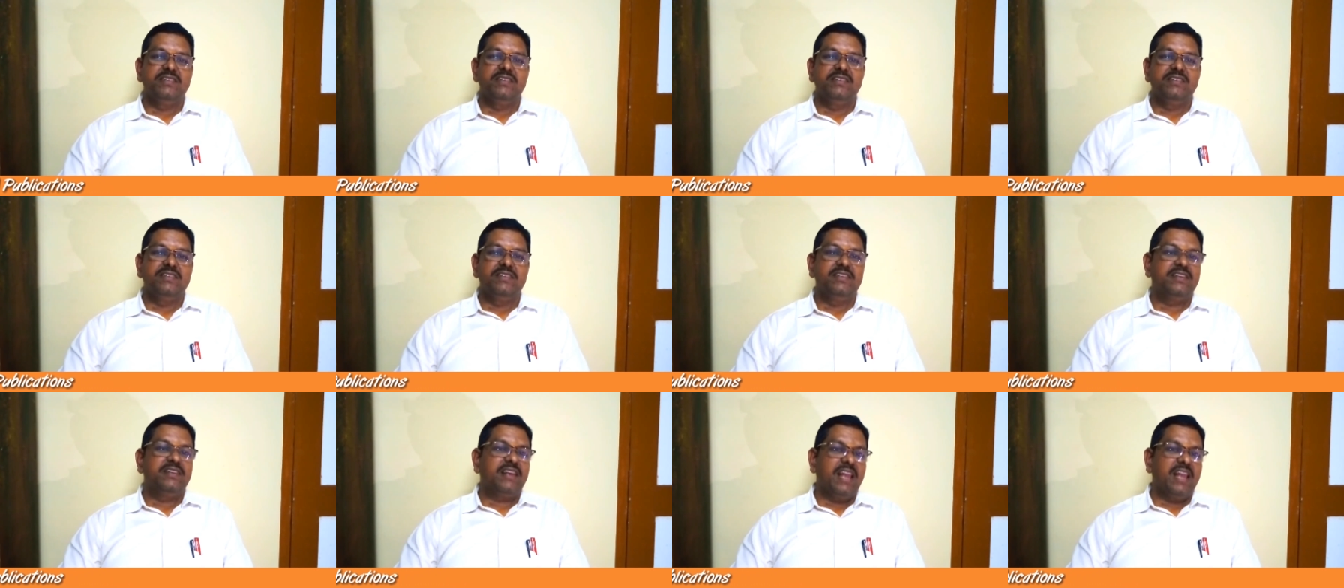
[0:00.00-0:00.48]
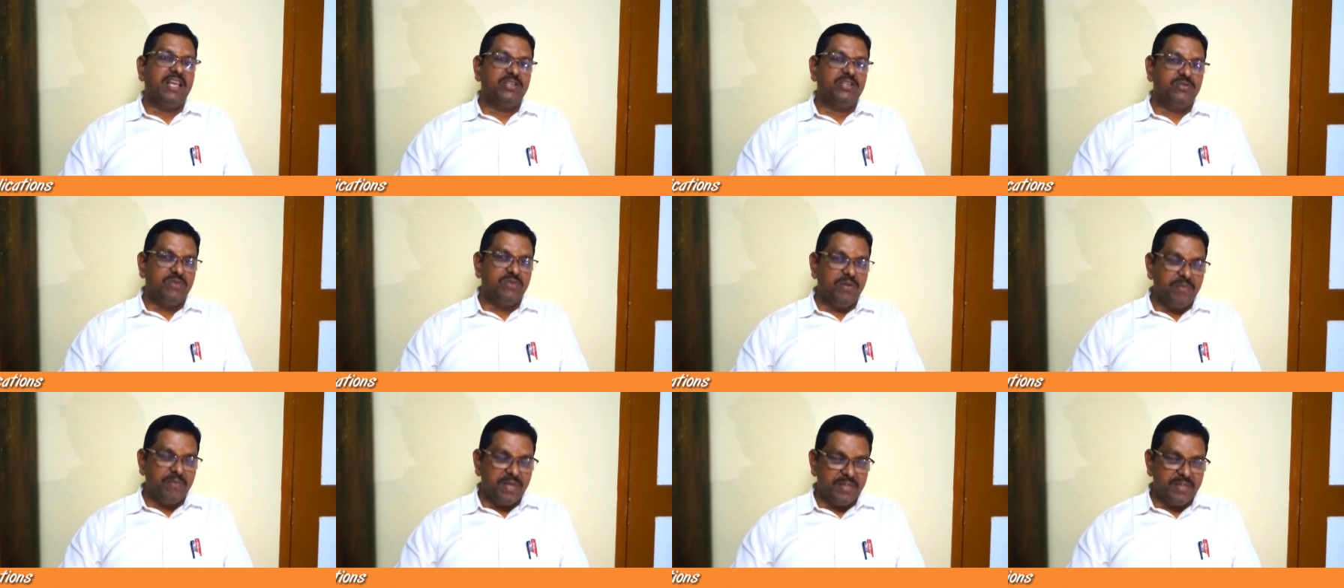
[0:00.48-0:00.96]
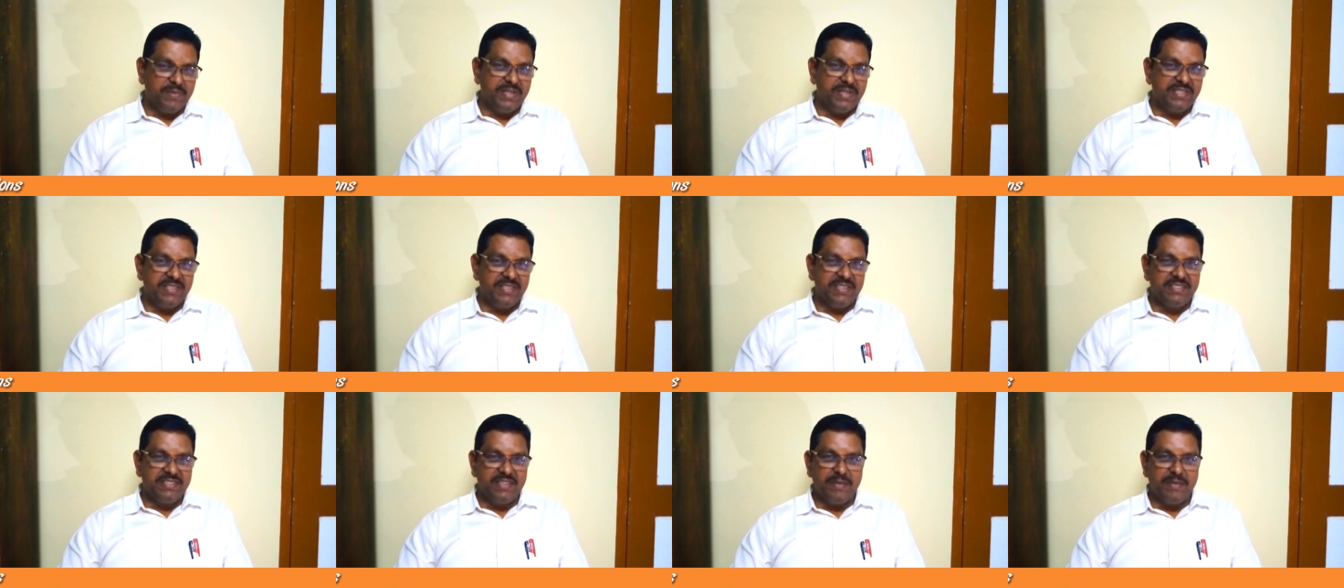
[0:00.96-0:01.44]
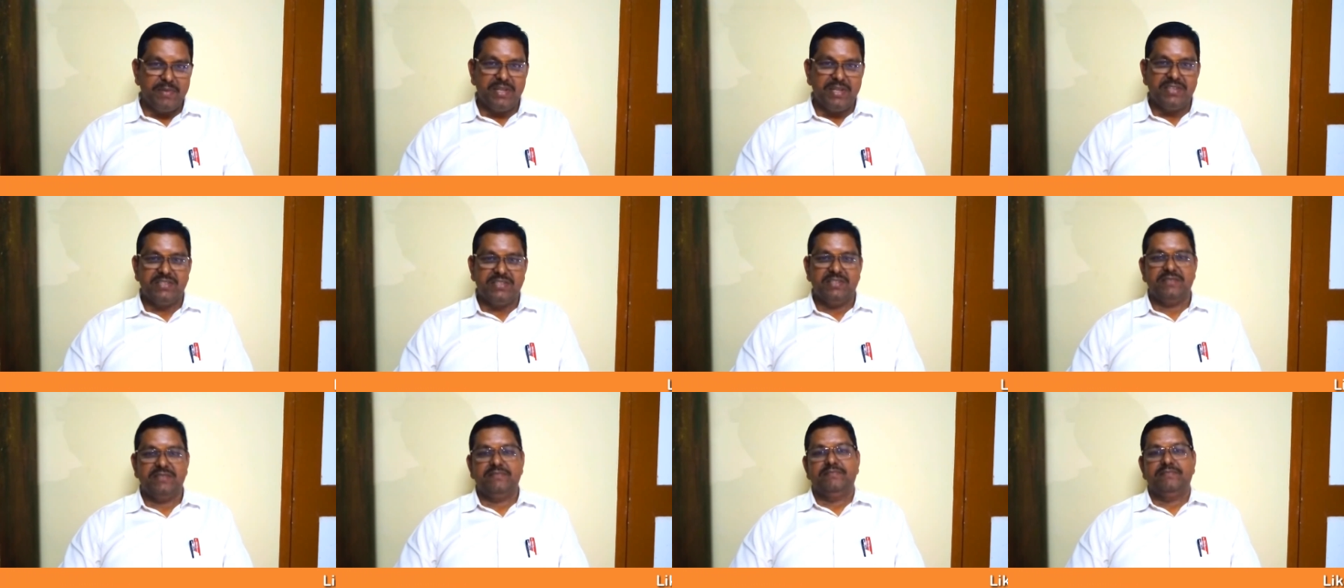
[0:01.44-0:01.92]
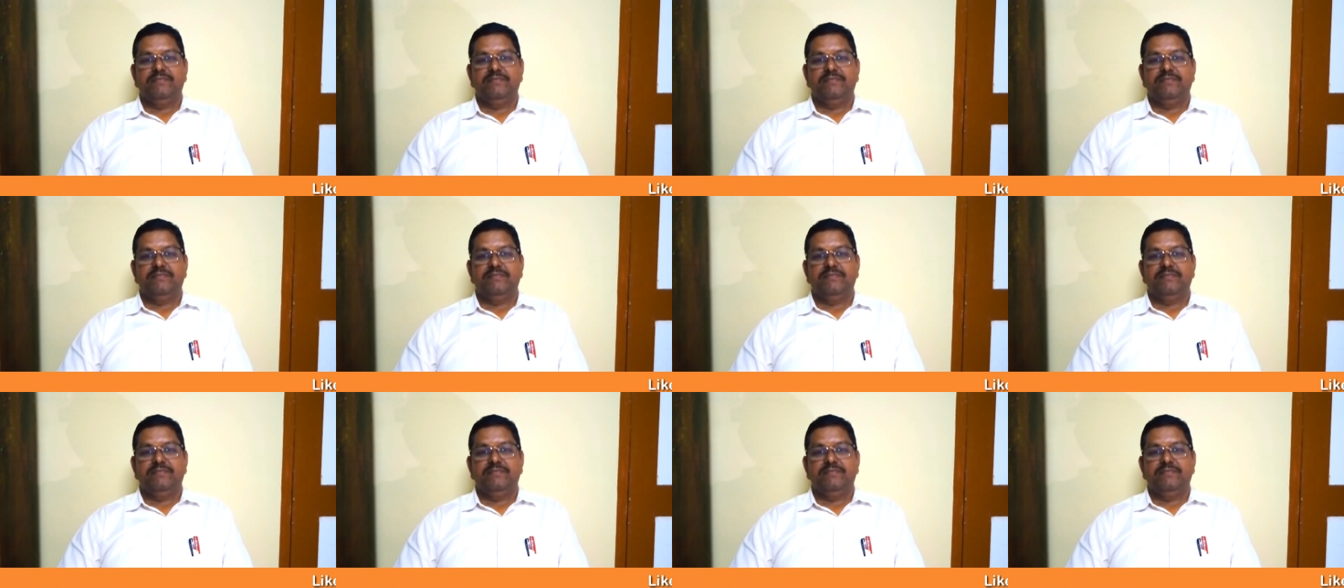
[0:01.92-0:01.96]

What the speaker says: in class 12 mathematics examination.